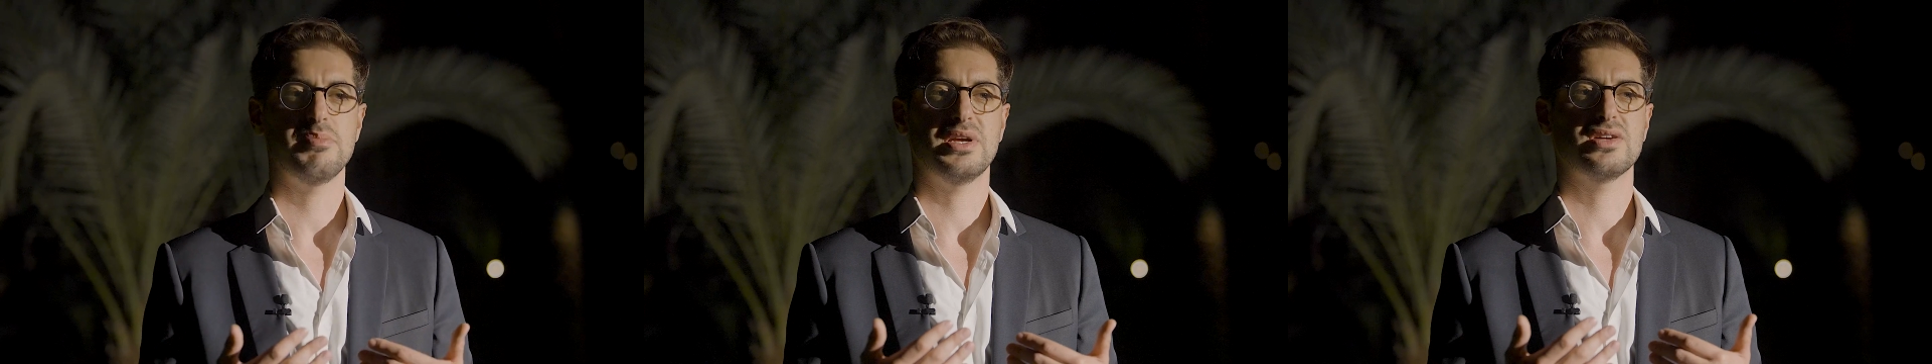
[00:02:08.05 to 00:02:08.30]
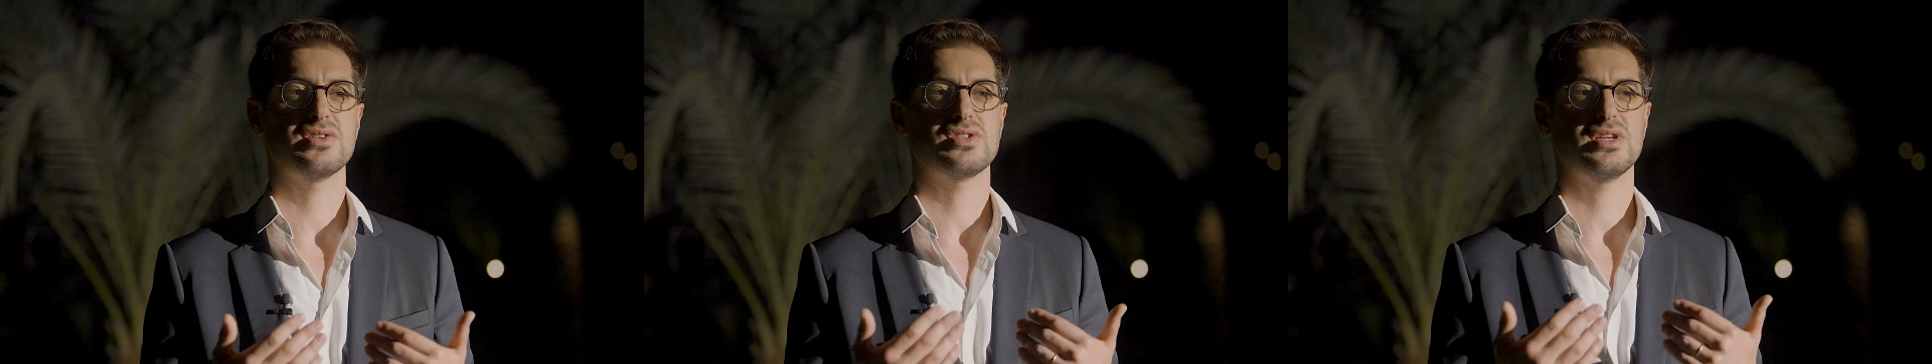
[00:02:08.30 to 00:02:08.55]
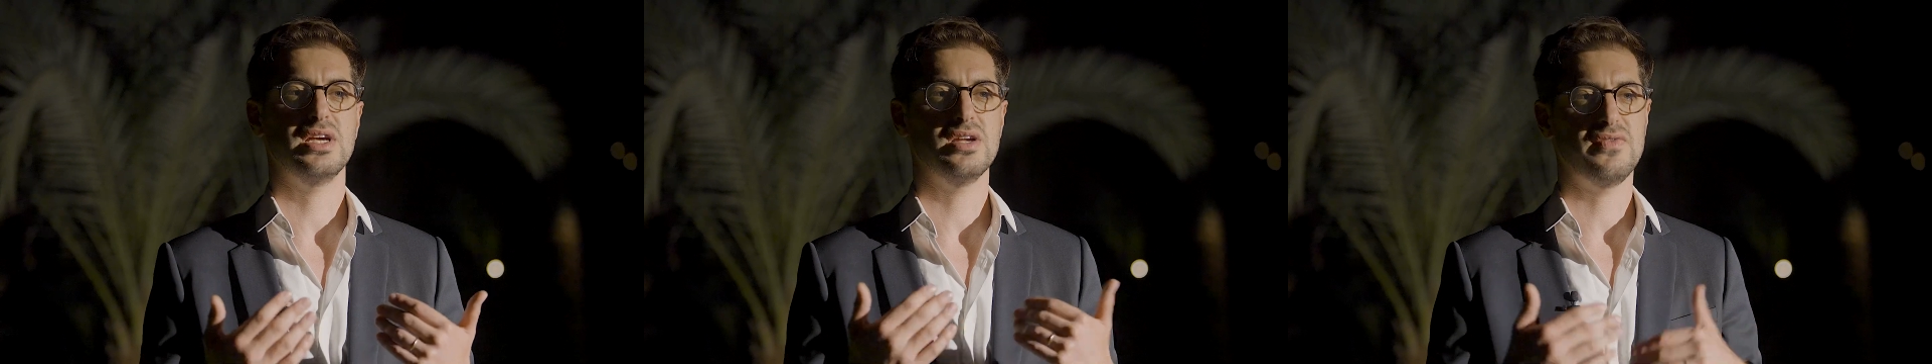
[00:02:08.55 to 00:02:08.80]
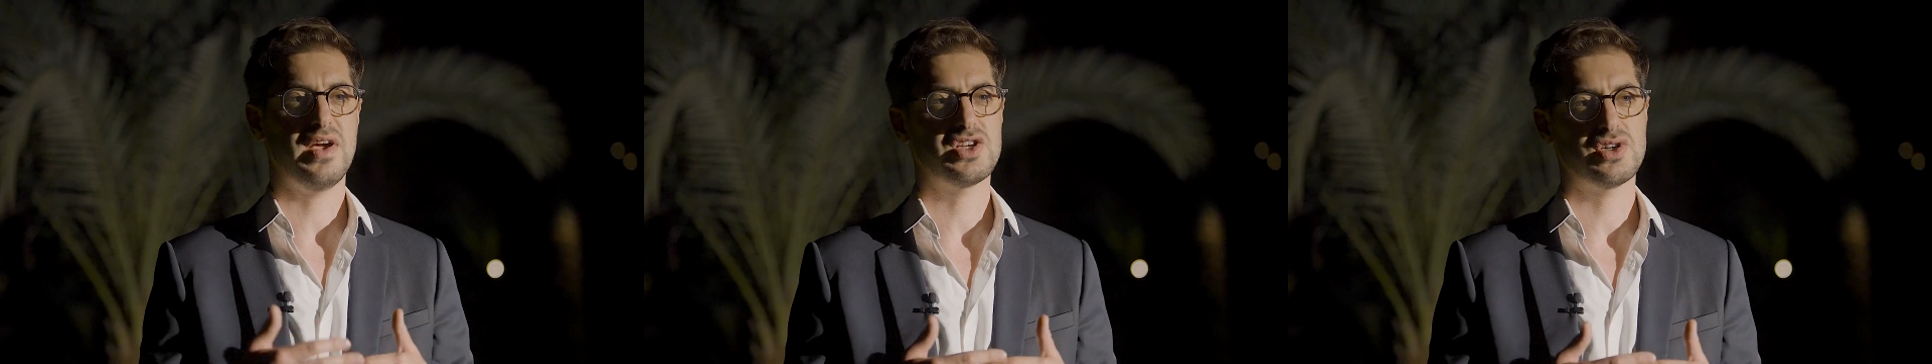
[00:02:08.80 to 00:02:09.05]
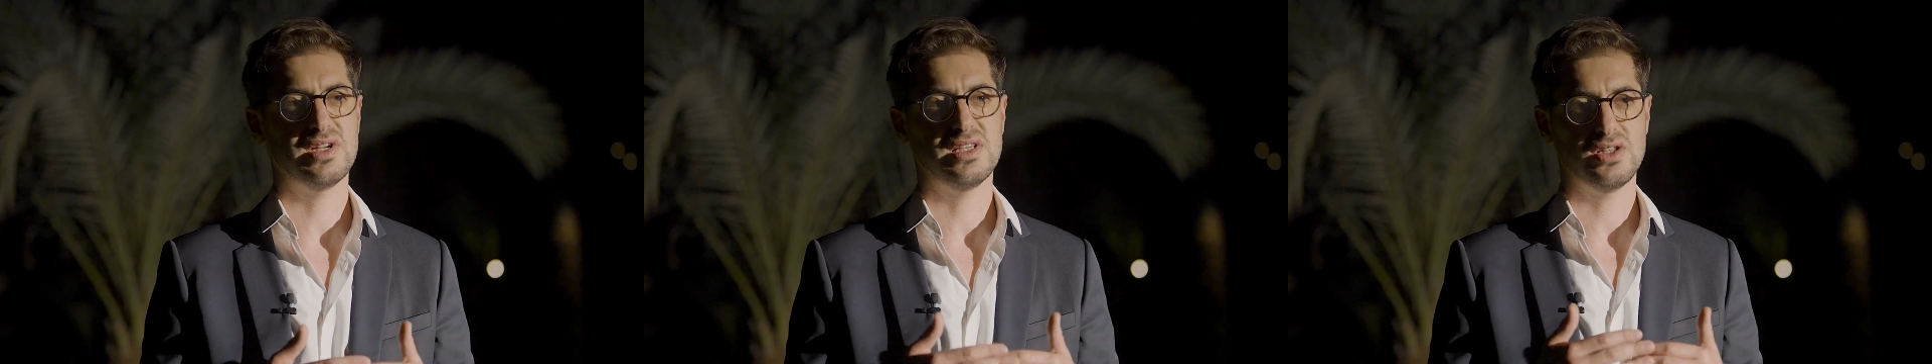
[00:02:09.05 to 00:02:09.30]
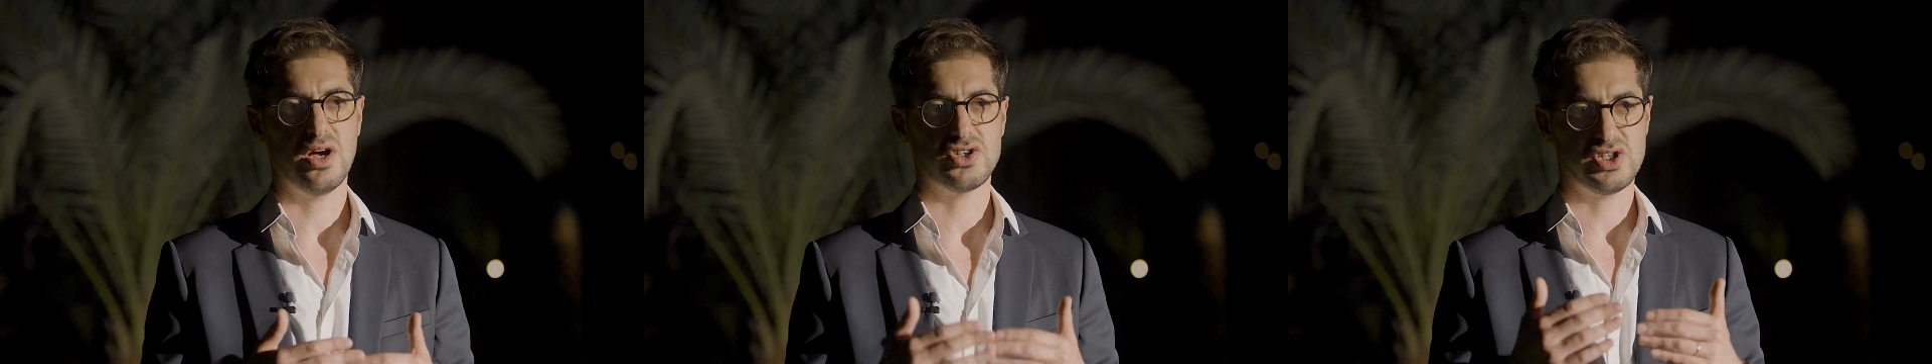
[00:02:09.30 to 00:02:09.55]
because innovation
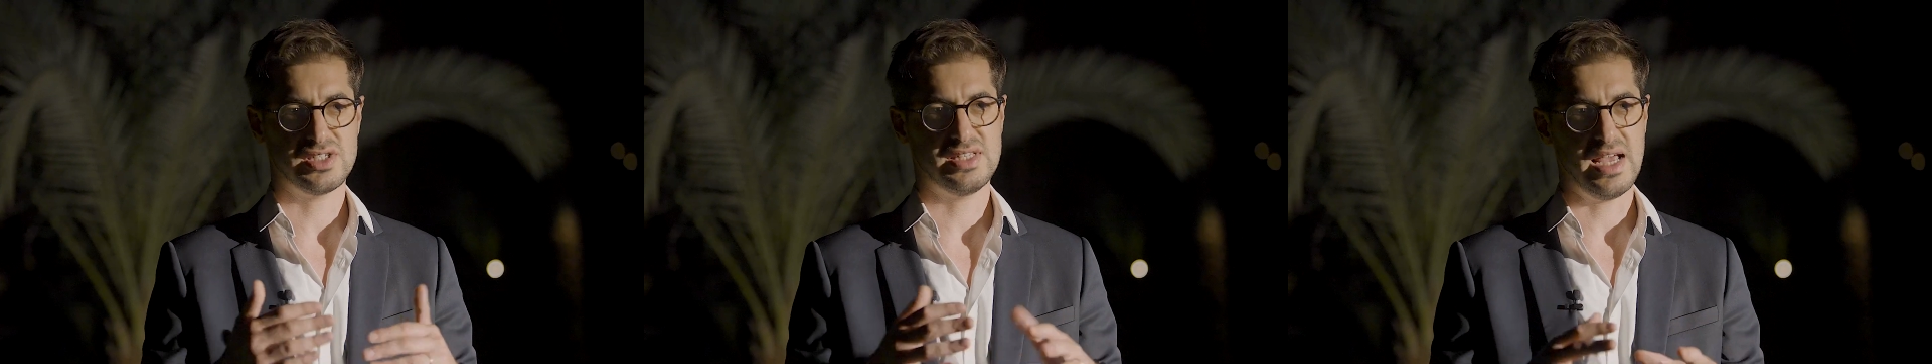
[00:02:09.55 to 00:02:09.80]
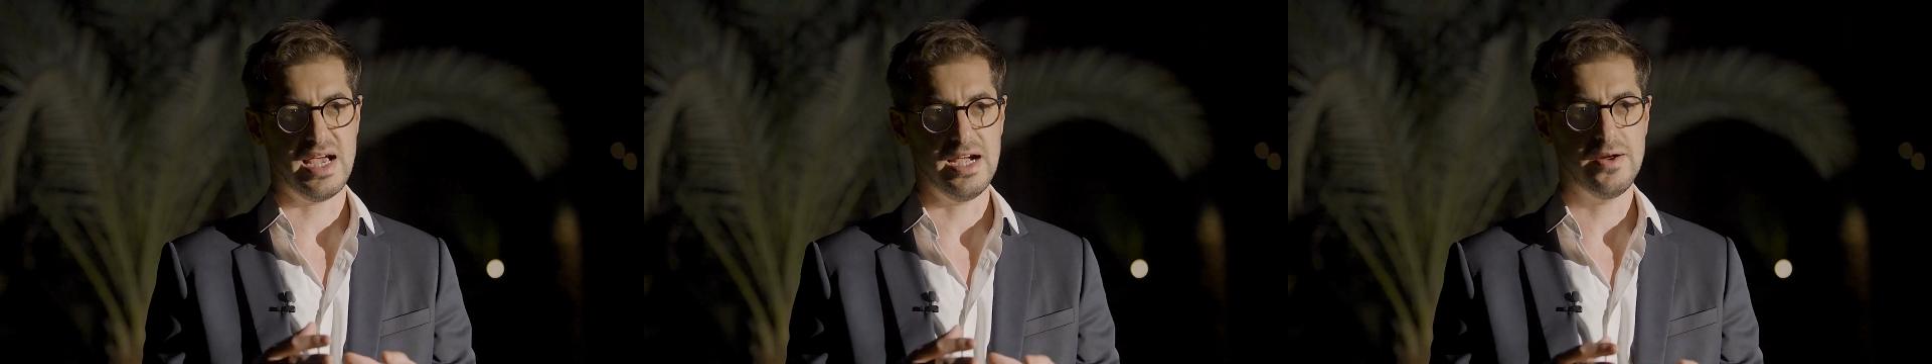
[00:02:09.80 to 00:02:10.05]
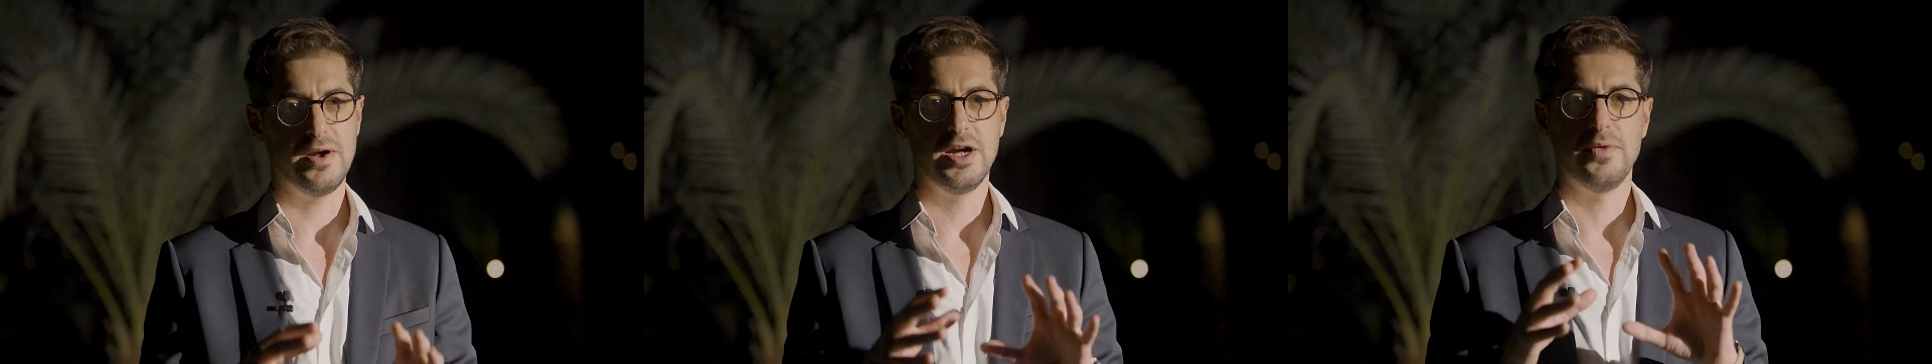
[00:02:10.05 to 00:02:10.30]
is not just there